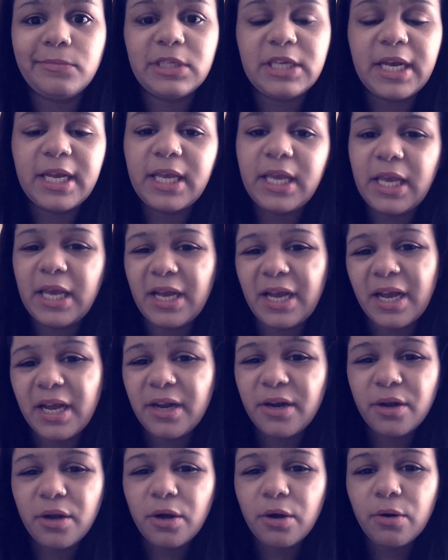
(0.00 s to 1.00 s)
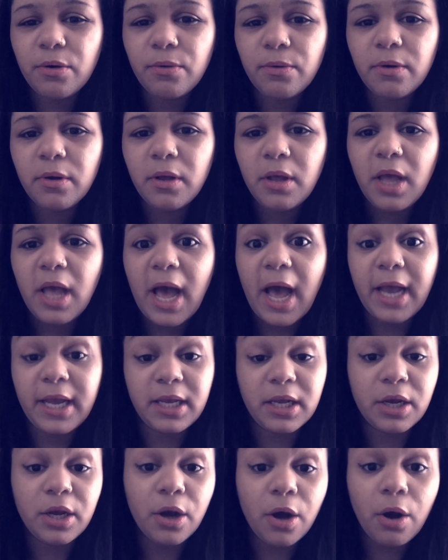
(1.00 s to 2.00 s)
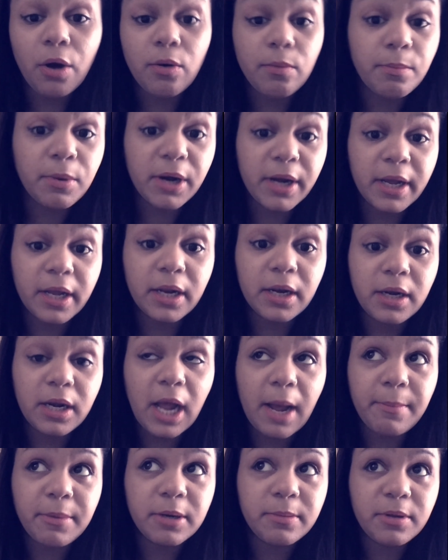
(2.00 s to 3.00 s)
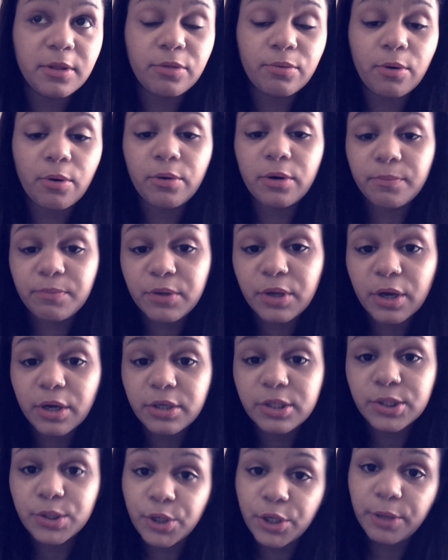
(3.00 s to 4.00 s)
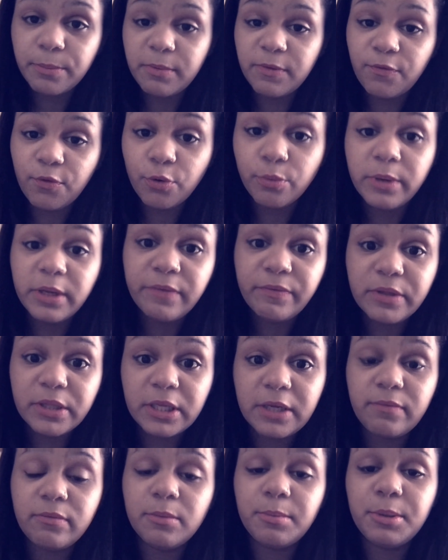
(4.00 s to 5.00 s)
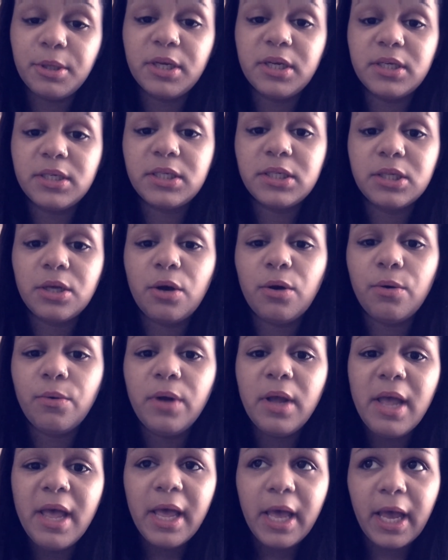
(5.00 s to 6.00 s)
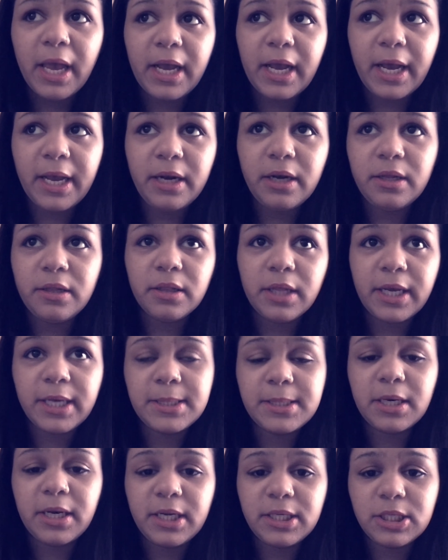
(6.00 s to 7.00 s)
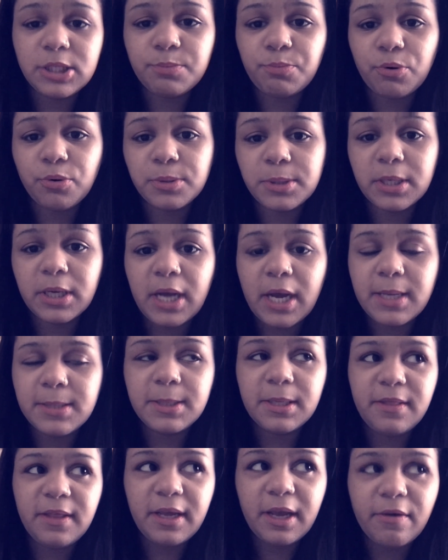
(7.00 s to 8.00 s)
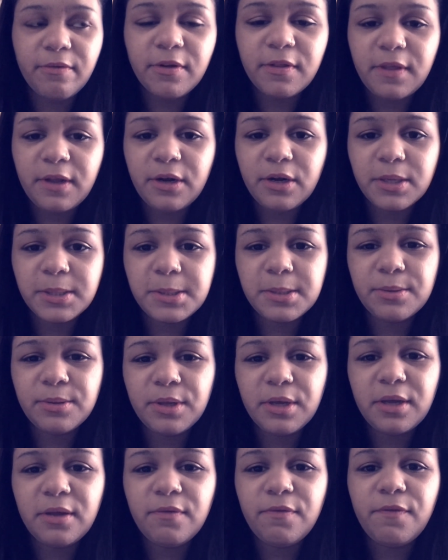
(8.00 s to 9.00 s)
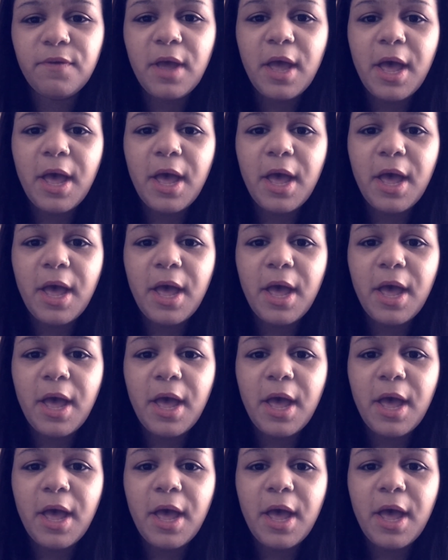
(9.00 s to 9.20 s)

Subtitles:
I can't kind of go. I can go, but I'm going to be throwing up the ice cream before we even leave the place. So it kind of, like I said, it has its pros and cons. I think everything does in life.